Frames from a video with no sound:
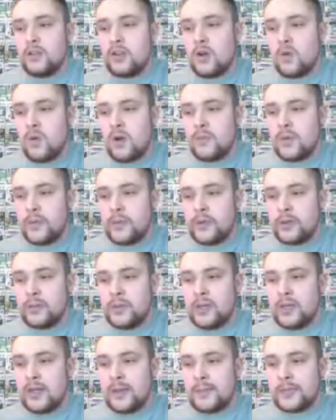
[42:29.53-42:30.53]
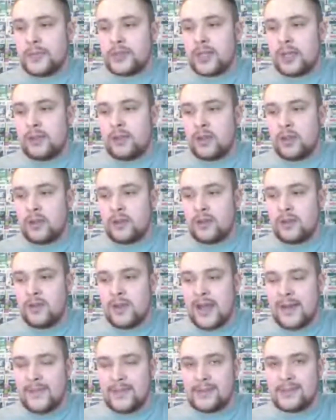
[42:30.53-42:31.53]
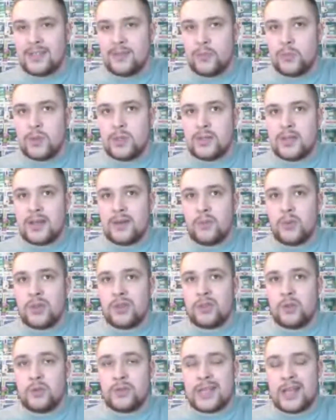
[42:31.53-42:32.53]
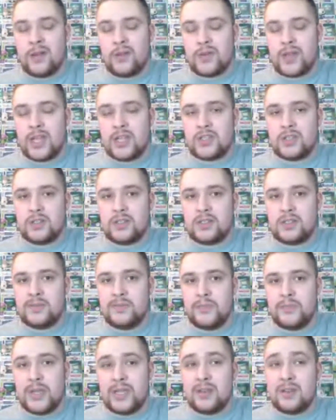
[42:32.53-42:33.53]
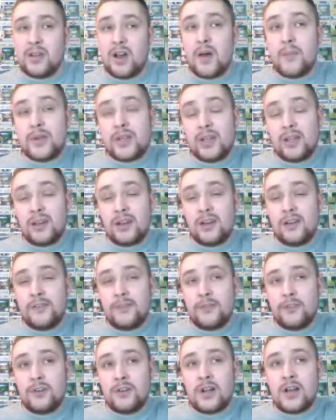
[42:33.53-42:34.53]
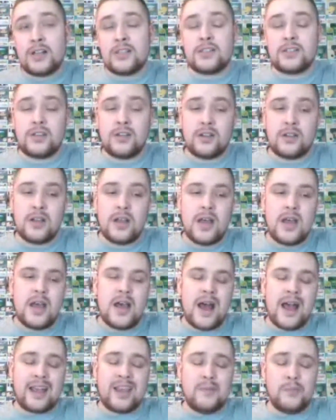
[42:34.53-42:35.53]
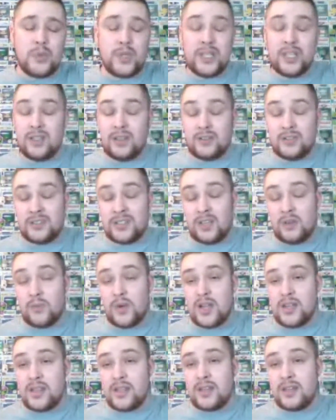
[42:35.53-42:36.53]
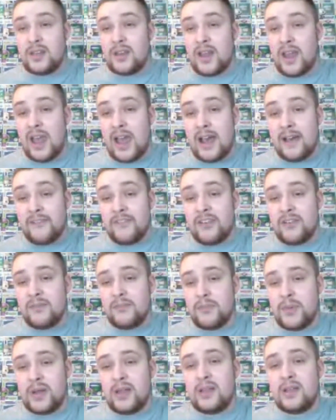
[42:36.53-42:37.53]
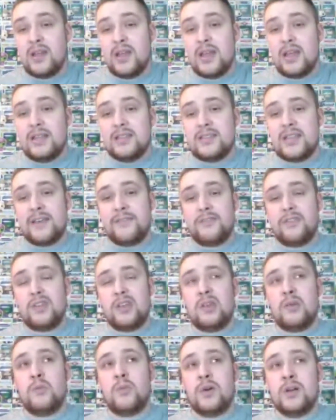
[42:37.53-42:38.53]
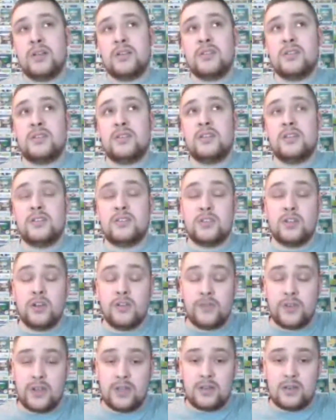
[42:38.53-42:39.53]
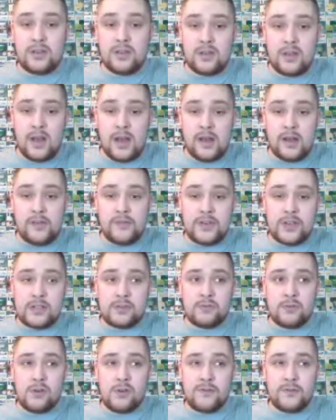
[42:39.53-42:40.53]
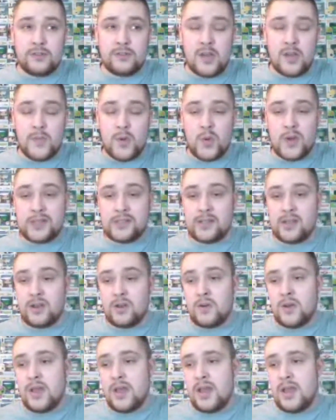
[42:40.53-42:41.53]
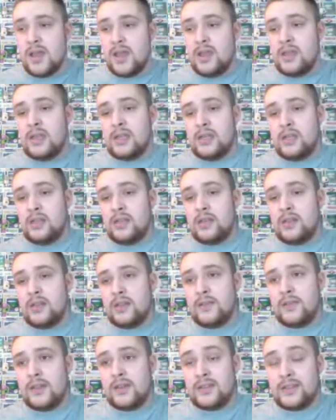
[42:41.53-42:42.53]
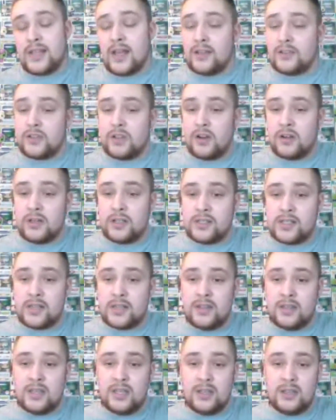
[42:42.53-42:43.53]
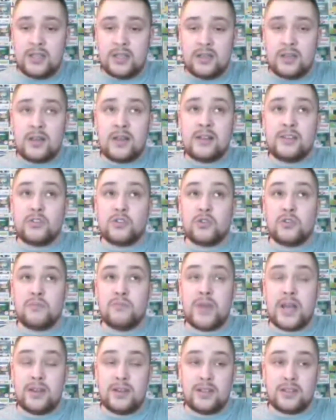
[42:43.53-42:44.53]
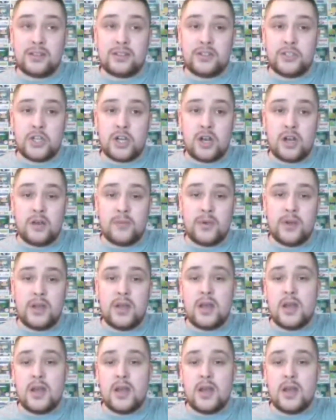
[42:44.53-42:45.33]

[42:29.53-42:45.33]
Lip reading: You don't want people to be upset, you know, you having someone that with those allegations being nominated for an Oscar. Completely understand why they didn't have him, but definitely was deserving of his role for Tommy Wiseau in The Disaster Artist. I think he did a tremendous job,